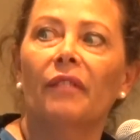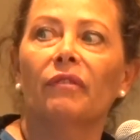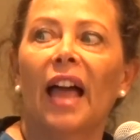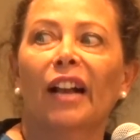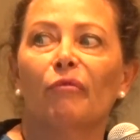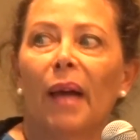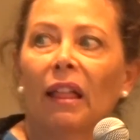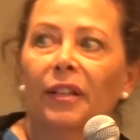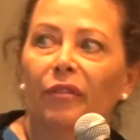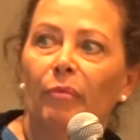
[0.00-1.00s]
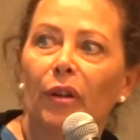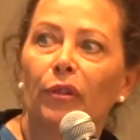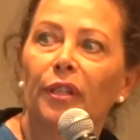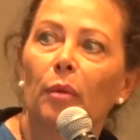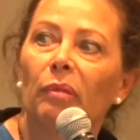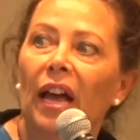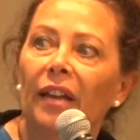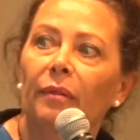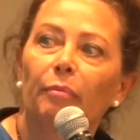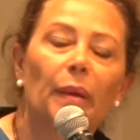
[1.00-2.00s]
of lack of balance of minerals in the blood.